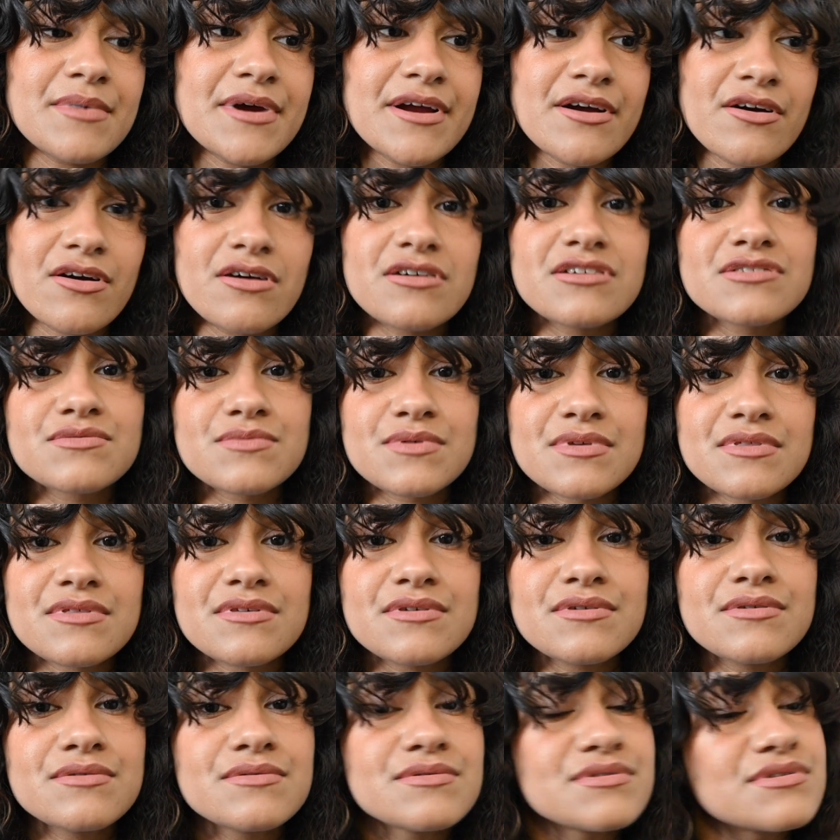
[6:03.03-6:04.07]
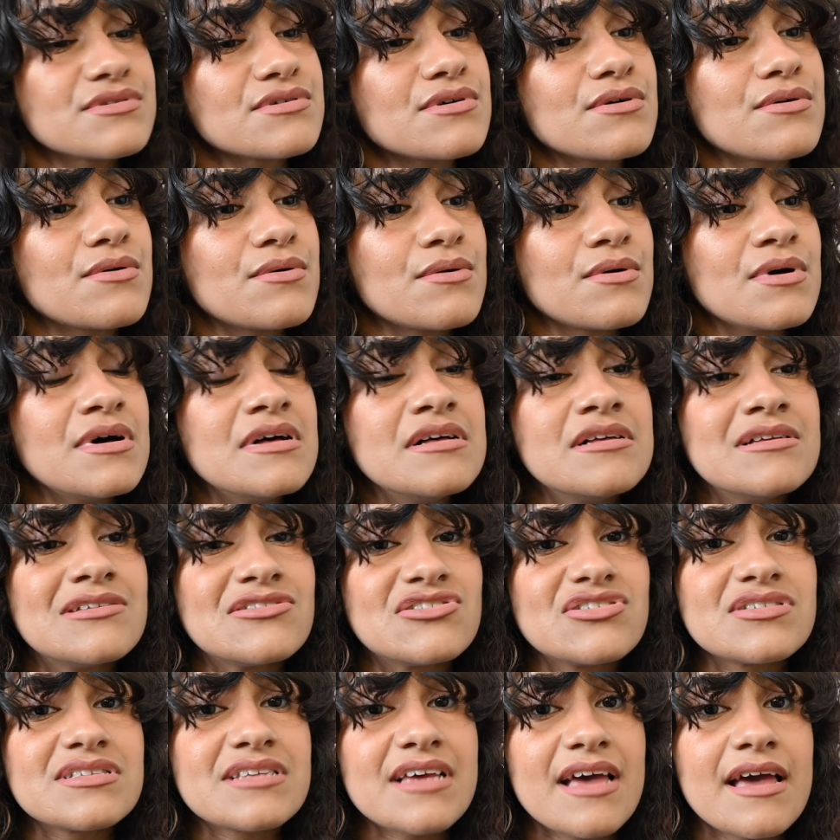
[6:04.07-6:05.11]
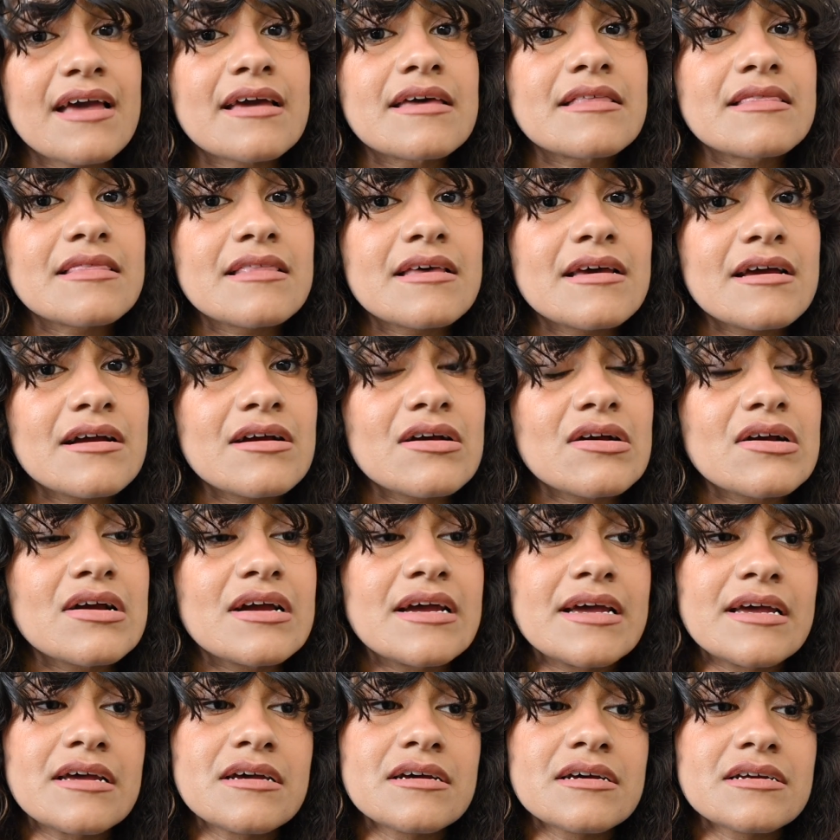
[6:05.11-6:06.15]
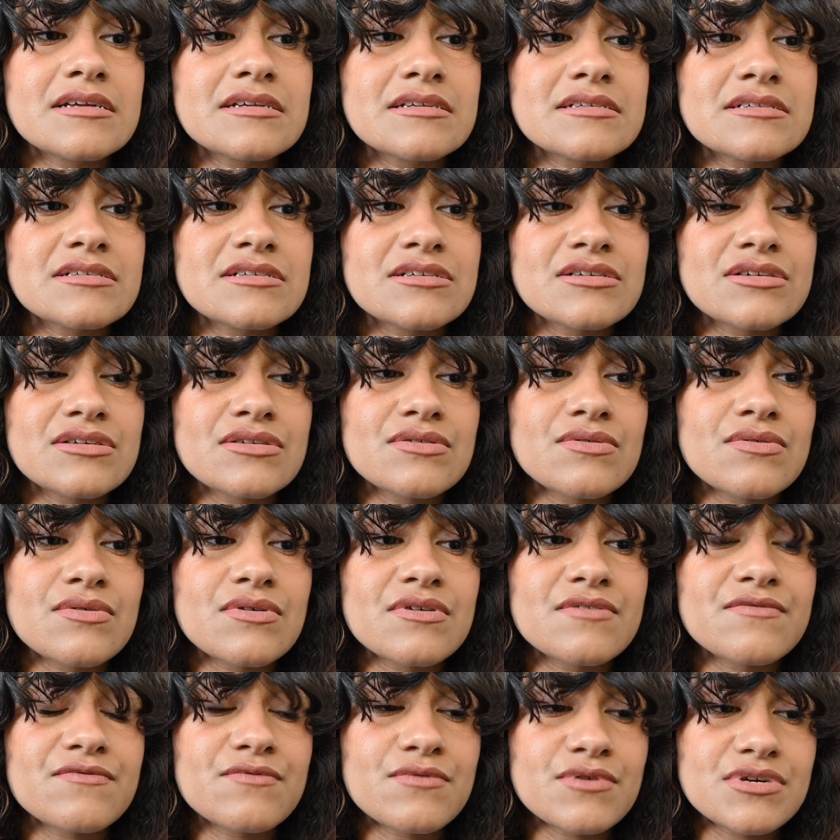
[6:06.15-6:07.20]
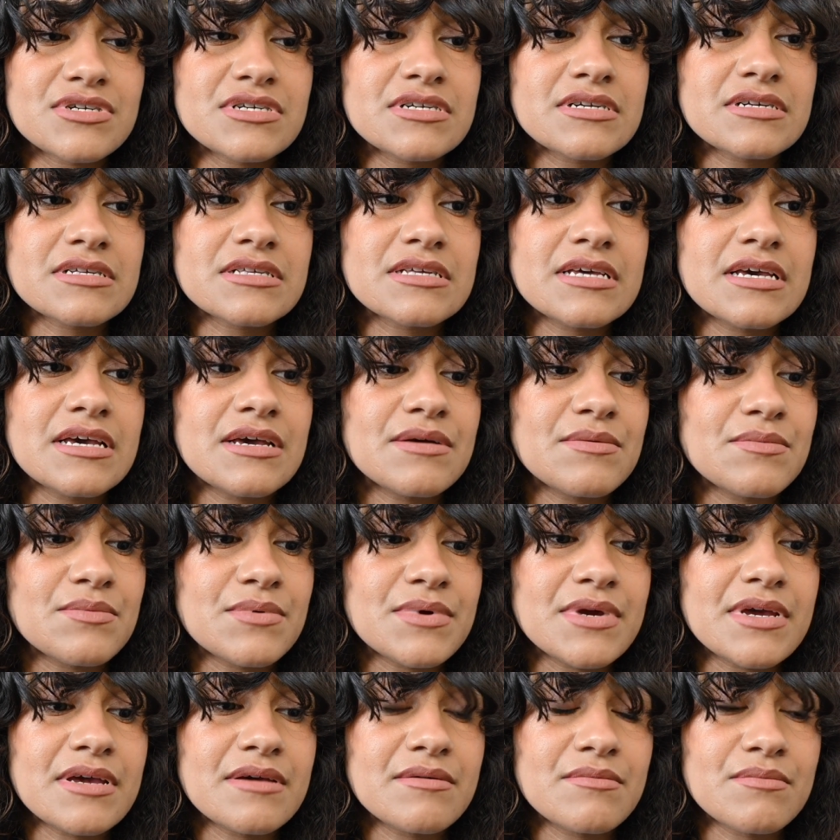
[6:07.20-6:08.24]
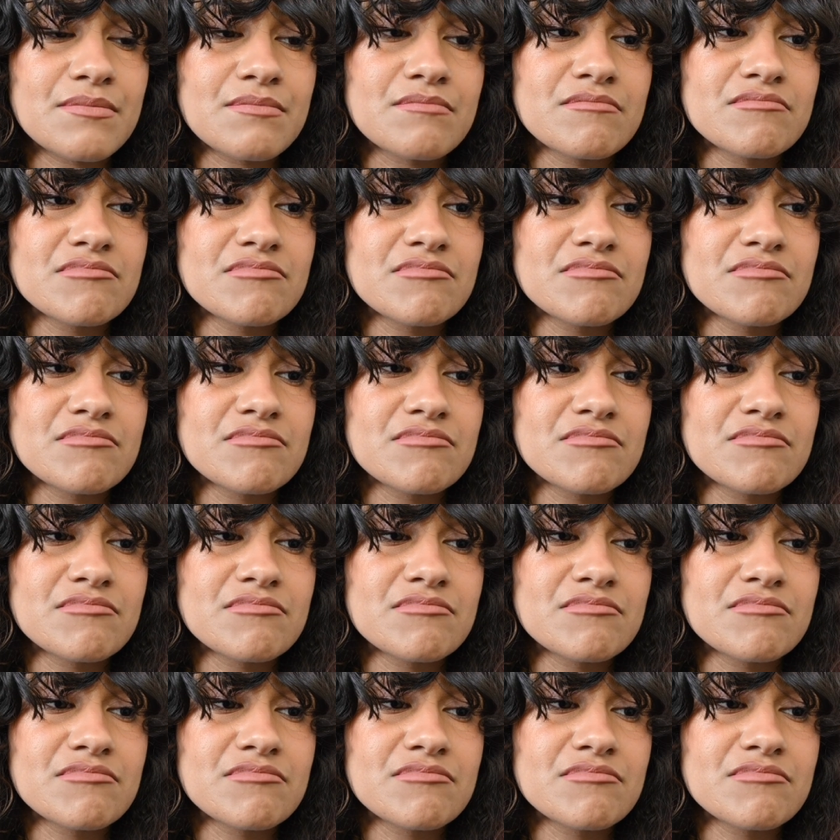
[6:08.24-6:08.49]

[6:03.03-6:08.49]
heart is with you. So just hang in there, and, you know, unfortunately we